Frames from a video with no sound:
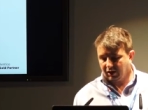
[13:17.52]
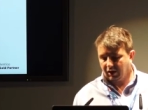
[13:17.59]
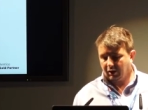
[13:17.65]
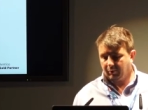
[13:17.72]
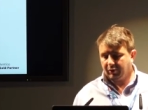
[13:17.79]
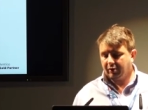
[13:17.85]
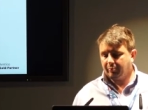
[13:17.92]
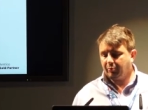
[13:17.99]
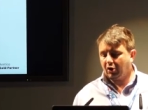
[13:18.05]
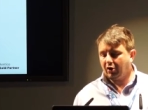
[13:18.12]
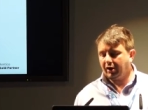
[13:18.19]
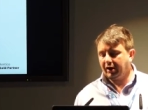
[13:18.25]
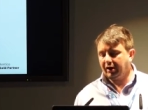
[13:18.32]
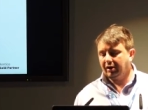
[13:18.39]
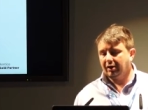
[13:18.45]
um, and
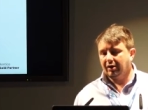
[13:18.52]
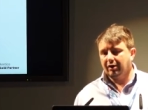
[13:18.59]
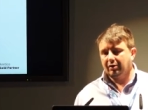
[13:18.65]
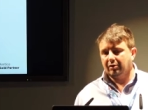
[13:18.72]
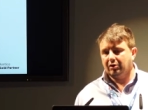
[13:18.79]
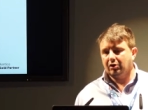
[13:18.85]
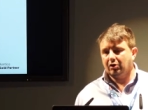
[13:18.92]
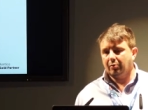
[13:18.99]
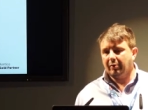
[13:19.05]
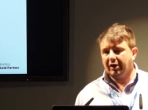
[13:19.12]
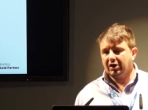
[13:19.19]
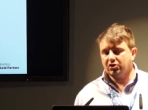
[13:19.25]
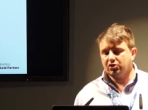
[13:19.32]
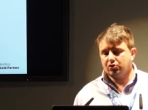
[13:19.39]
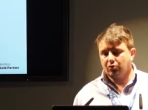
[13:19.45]
by you know
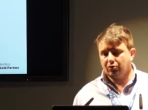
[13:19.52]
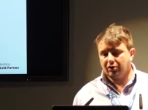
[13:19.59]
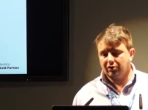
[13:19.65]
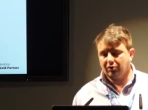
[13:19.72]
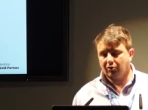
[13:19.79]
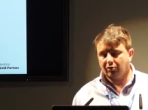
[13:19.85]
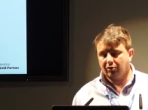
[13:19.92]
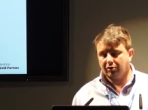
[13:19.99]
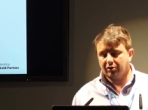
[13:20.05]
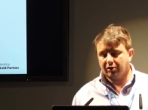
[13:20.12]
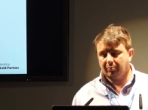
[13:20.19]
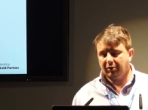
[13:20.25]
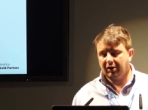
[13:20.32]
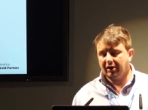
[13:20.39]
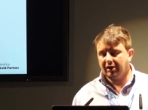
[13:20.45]
making sure that you're
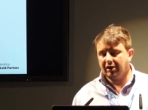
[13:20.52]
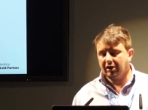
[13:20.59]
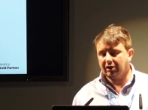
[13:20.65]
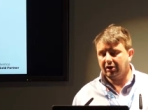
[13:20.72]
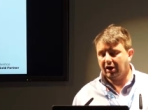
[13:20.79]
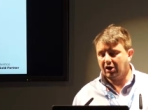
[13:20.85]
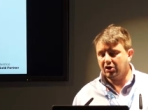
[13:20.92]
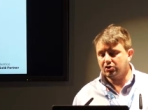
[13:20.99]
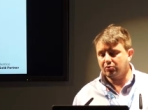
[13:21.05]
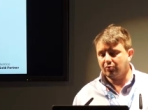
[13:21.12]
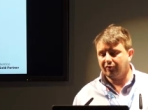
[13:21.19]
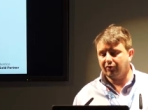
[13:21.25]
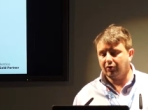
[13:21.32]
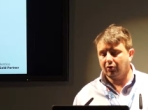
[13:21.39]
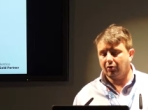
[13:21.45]
completely engaged
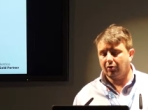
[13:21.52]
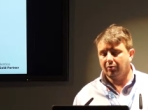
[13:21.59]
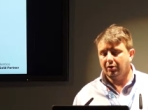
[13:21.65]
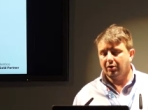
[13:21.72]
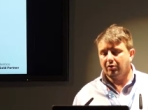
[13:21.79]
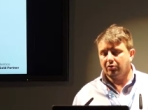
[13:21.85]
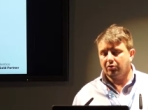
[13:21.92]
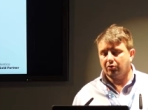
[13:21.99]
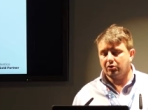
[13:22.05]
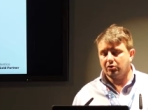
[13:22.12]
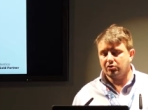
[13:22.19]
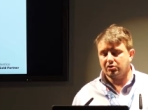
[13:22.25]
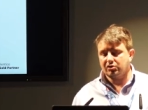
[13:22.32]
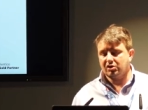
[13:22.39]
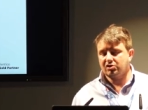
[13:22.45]
with your your
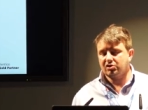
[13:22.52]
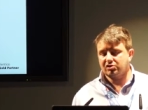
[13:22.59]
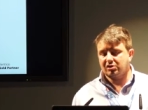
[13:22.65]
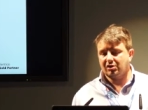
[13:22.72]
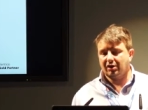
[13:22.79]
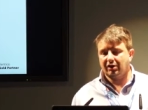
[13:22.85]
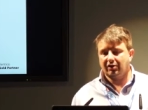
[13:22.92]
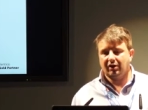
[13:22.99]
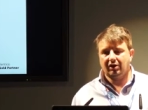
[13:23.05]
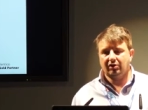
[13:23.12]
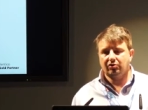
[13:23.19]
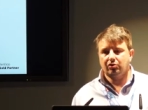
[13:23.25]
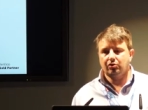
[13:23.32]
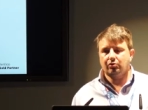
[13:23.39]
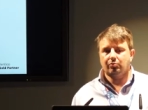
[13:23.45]
user digitally,
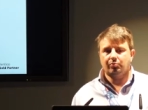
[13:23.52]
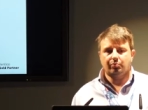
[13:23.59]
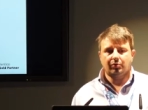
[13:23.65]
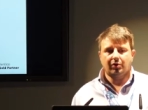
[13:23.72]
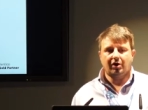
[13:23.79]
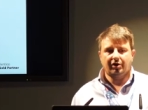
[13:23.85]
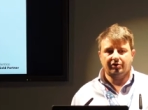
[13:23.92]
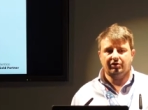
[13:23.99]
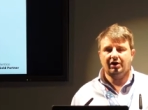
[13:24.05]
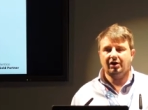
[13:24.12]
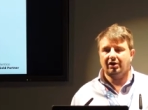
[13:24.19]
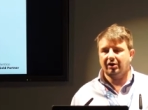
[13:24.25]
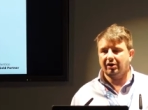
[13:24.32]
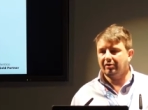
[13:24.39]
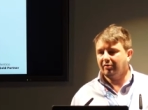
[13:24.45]
then you
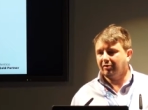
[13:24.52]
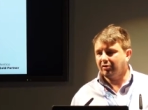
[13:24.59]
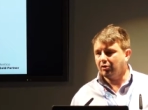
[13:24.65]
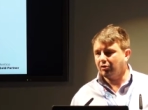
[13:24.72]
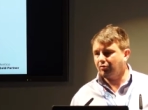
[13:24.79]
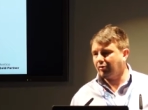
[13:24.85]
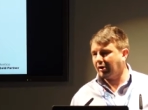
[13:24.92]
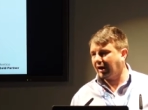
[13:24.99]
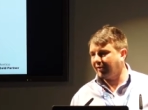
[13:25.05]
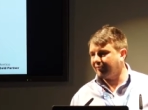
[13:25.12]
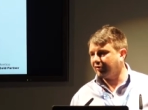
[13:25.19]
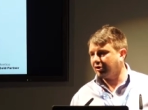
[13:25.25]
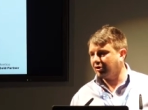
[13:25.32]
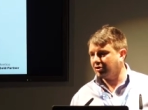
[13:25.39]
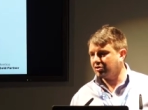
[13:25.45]
ideally, you create
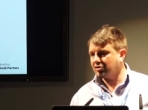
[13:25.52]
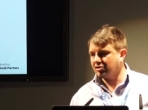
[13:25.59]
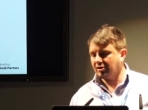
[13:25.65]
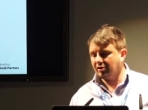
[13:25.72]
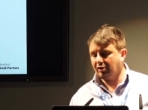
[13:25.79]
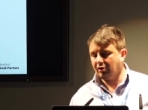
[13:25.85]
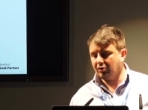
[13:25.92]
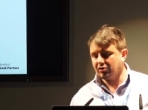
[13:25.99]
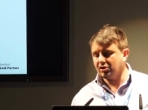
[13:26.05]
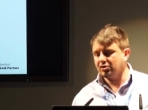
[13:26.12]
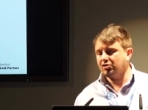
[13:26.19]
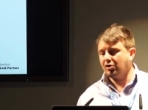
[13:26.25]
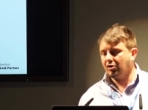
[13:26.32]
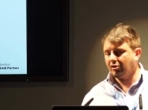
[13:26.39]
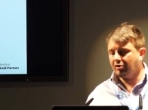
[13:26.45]
advocates, and those in
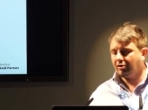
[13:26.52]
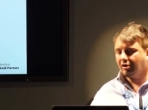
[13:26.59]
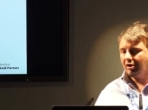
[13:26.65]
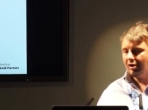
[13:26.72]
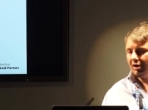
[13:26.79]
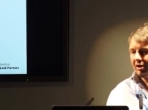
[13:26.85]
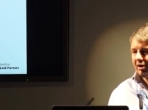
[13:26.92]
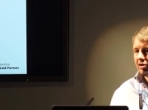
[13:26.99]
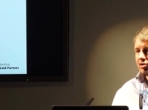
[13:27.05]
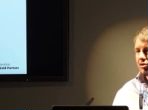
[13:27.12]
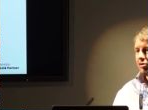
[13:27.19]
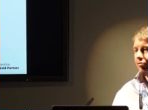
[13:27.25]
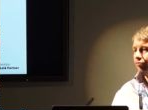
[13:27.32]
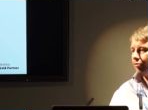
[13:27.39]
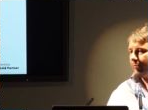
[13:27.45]
turn lead
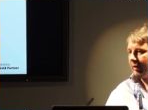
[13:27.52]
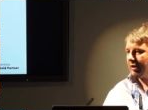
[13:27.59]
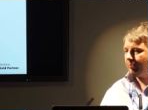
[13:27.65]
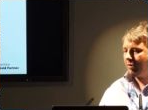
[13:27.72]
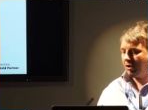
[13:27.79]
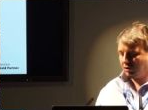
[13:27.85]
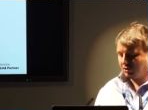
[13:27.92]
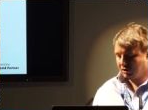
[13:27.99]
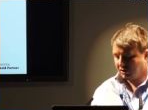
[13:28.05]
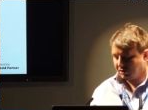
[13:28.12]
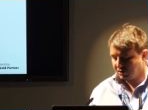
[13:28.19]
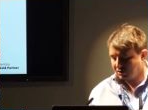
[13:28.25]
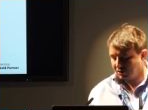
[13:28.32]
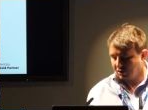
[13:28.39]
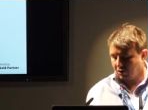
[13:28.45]
to repeat
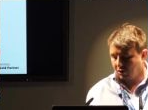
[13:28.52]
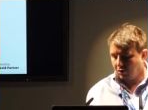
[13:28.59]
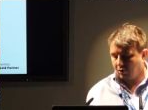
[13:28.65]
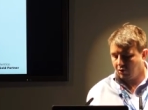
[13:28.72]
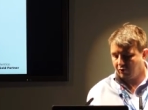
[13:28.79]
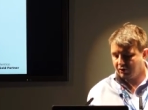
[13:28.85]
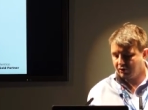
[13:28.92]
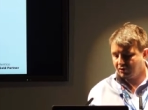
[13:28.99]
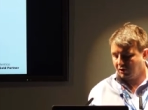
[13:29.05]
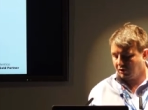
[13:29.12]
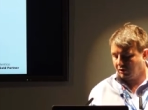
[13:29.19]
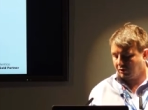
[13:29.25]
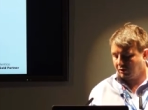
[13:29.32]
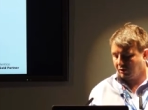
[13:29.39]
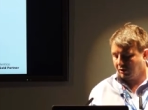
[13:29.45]
purchase, or in
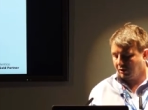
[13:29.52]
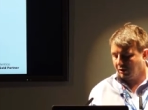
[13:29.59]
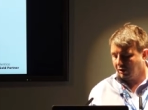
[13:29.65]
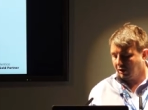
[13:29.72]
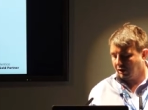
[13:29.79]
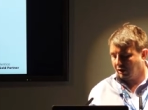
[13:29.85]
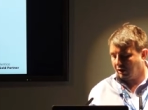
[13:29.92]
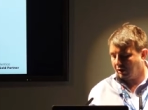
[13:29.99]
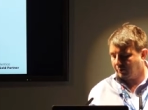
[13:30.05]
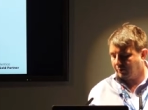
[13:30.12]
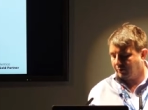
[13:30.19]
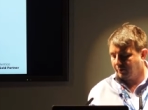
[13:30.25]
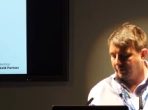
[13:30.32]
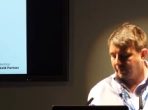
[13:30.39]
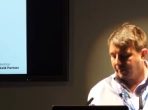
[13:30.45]
turn,
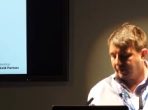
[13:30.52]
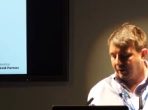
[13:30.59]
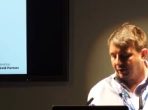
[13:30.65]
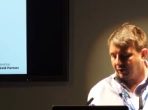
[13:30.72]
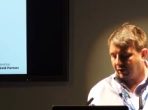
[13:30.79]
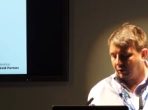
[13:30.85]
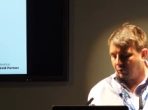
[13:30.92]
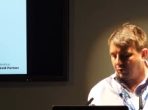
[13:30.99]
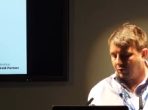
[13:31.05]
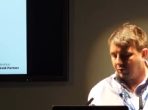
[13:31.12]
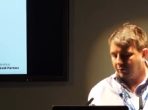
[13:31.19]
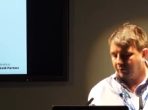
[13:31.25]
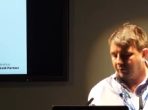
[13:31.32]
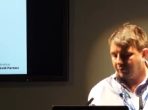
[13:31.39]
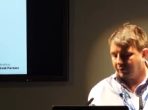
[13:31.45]
um, they will